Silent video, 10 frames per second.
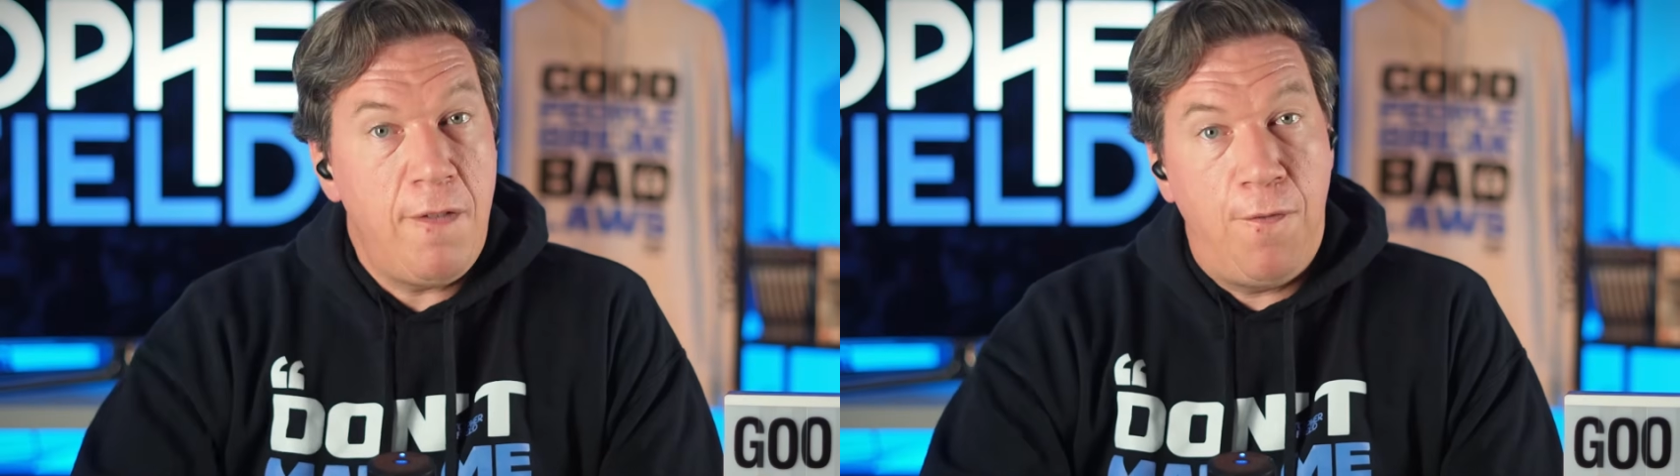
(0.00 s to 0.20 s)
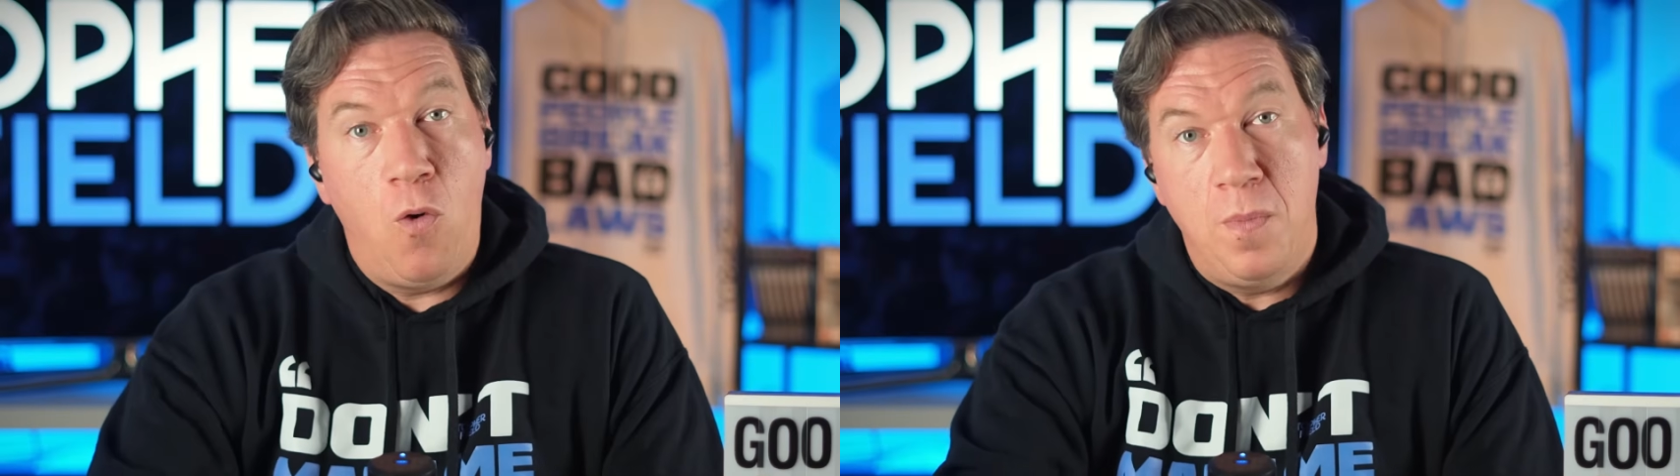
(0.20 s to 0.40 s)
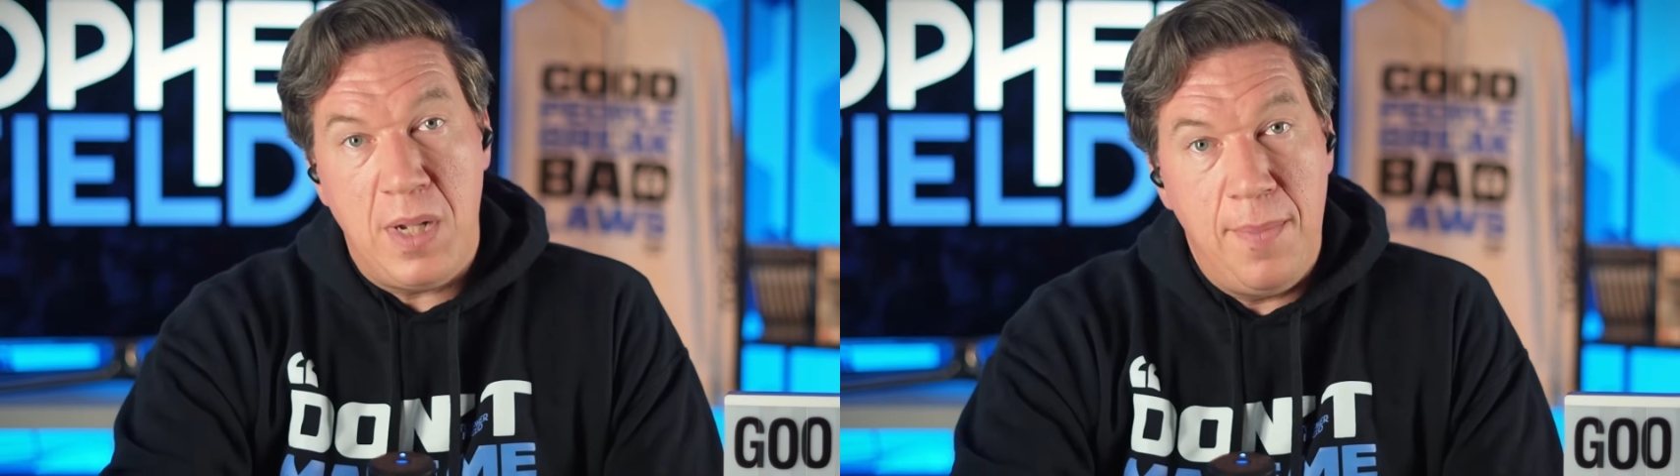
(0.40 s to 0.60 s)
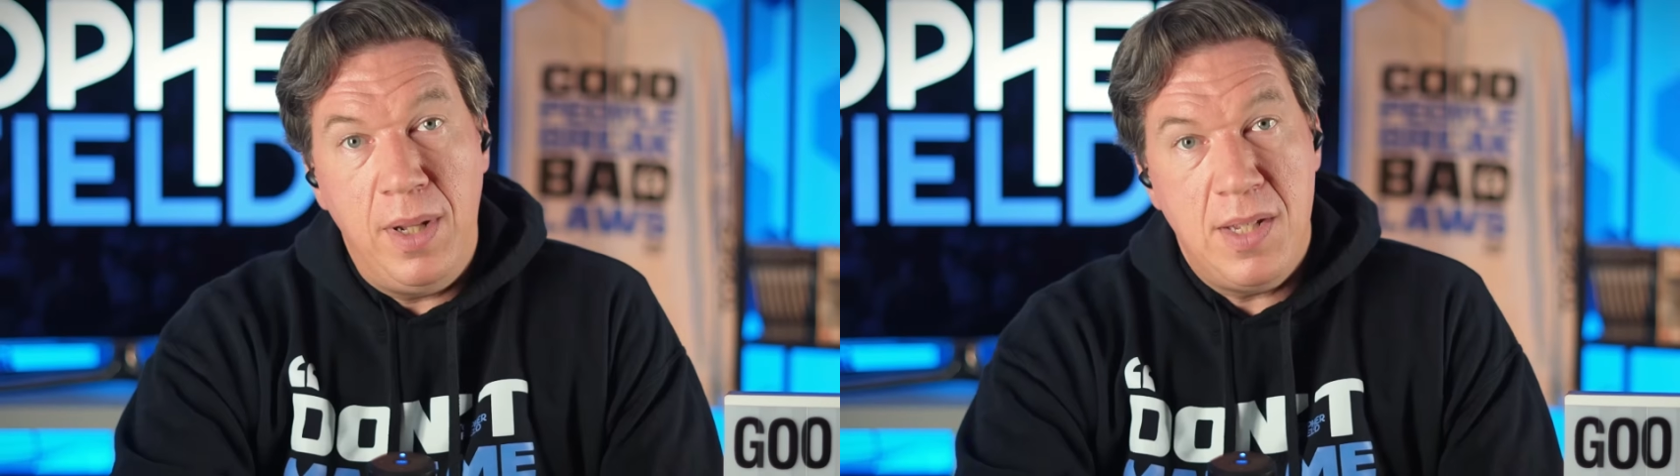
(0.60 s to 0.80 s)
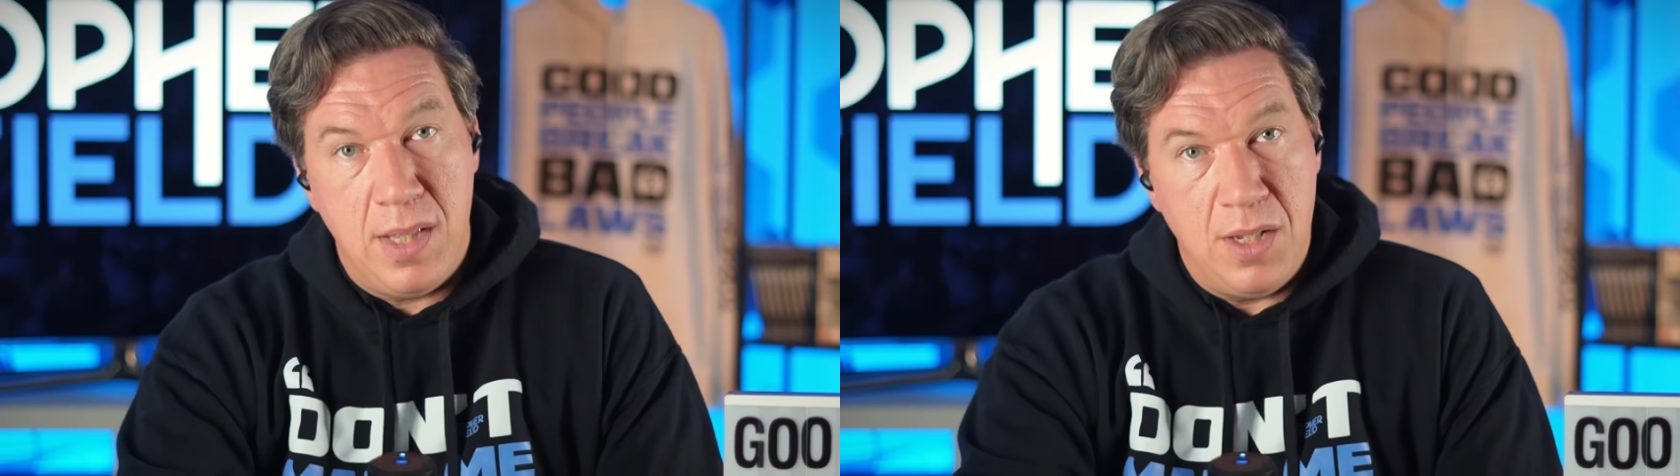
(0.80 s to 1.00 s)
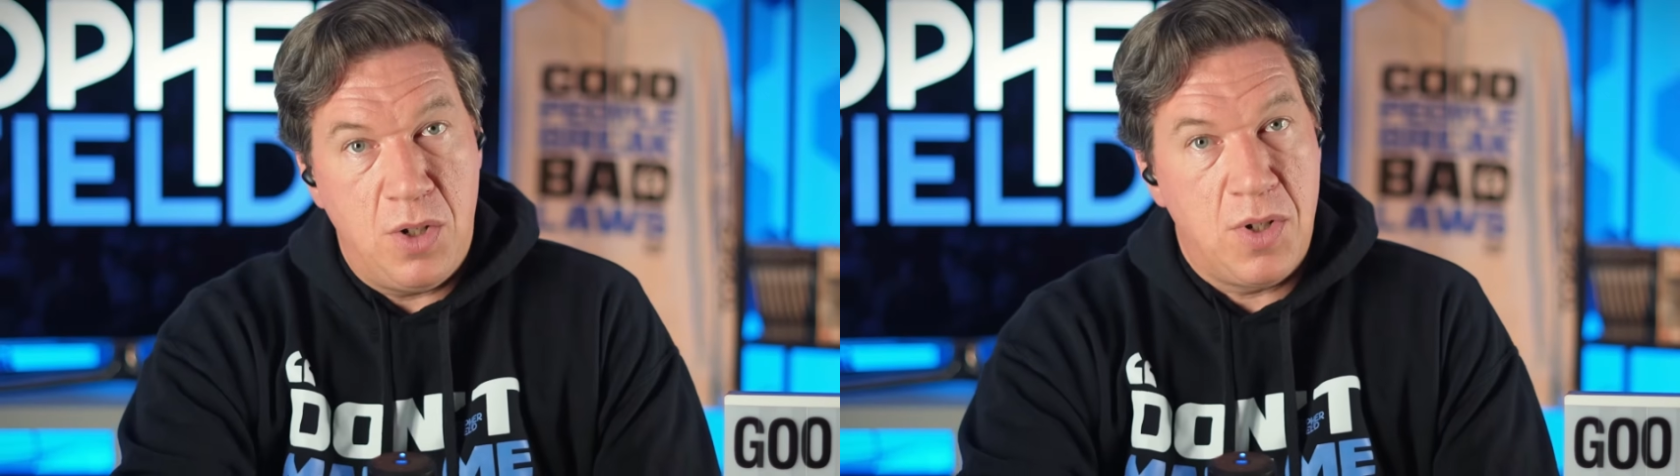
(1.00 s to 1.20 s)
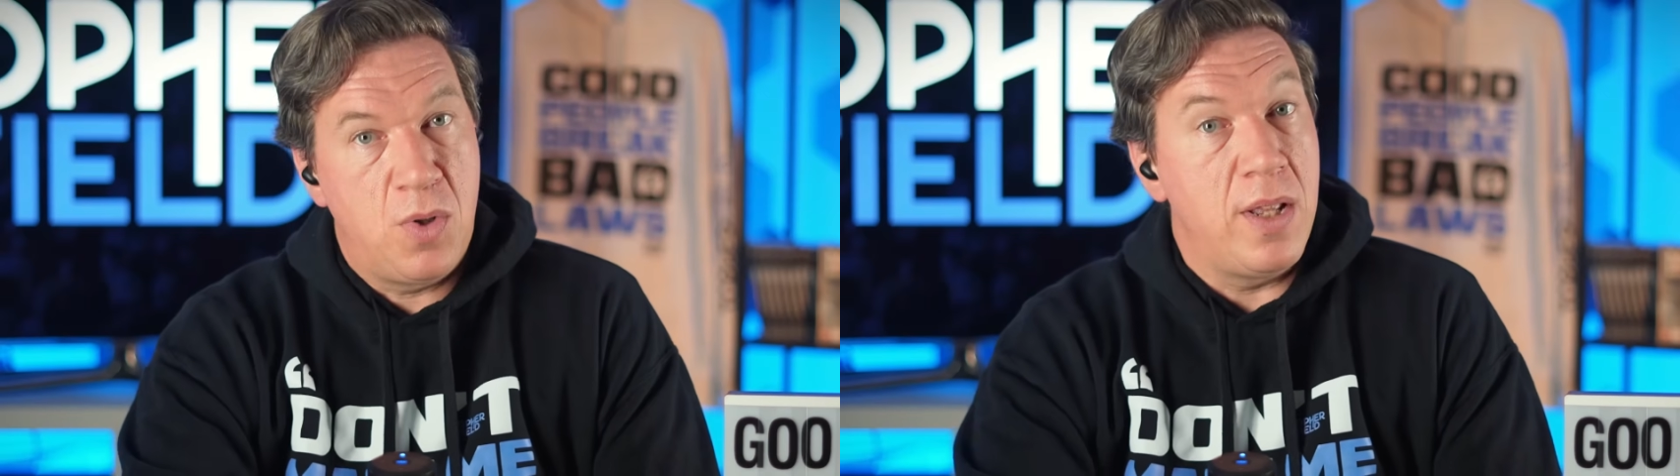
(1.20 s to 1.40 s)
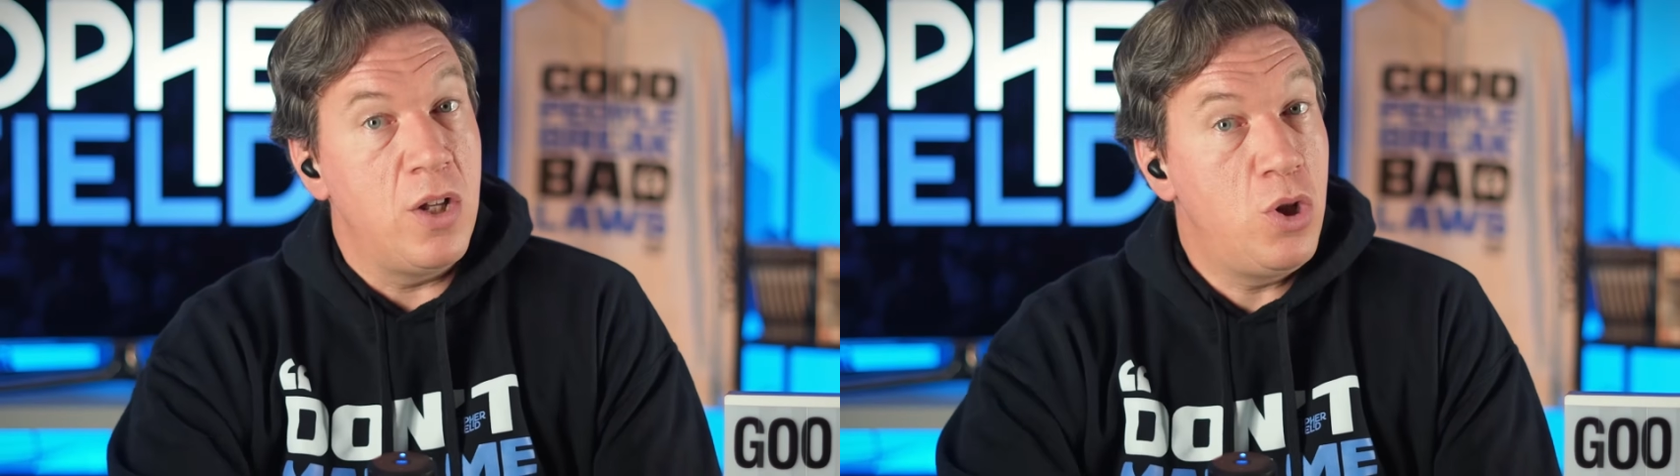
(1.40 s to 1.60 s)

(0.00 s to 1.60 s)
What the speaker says: formed Emily's List Australia